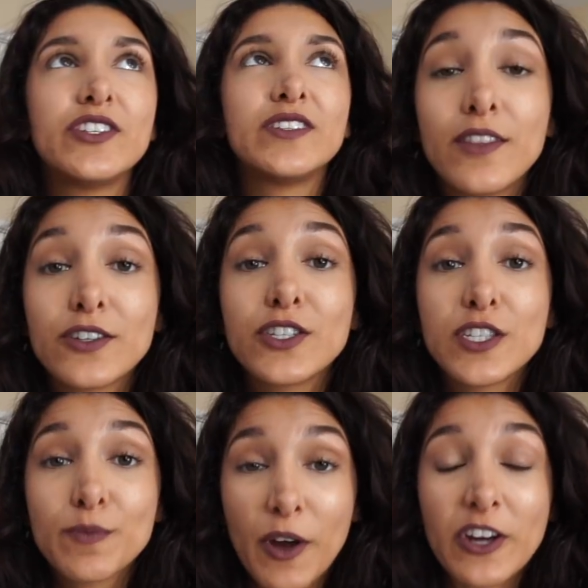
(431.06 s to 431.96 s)
they're
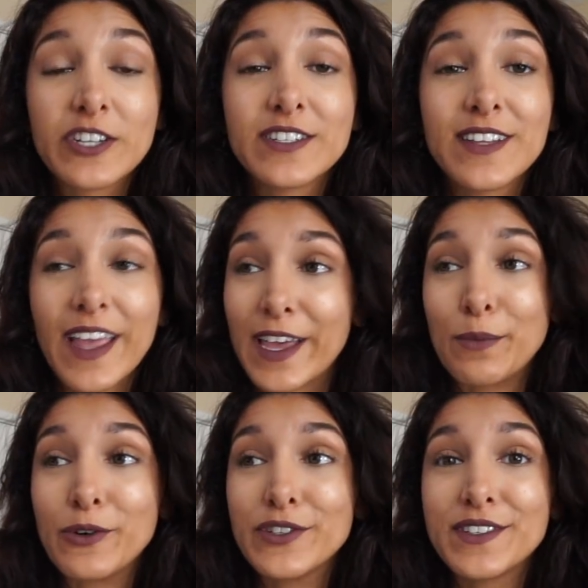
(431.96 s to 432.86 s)
smart
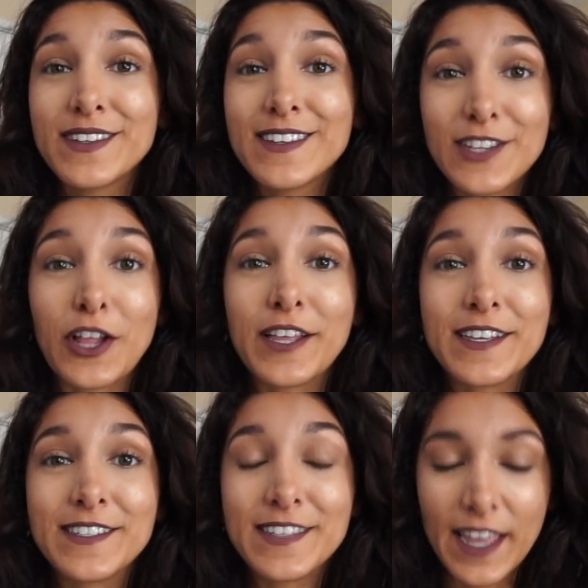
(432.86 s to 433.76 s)
animals is all I
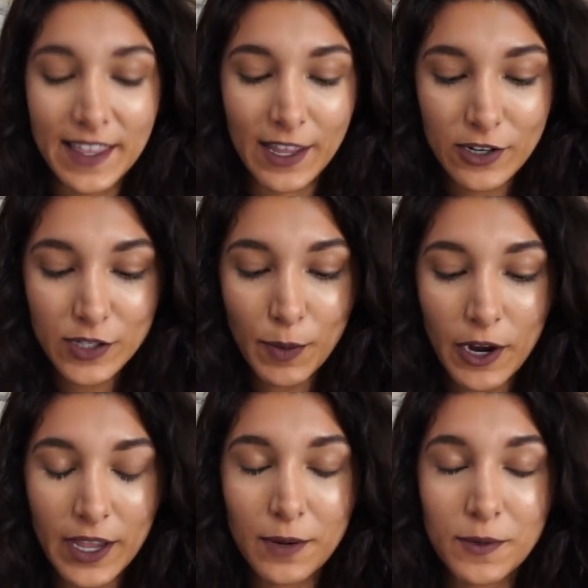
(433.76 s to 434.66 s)
can say. They are
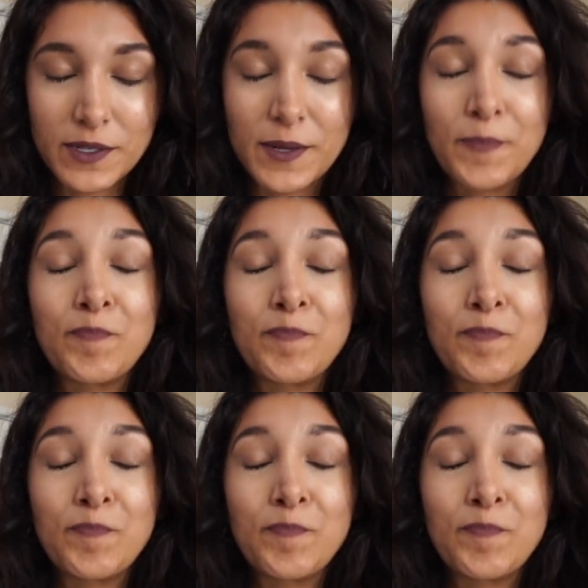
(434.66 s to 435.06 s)
smart animals.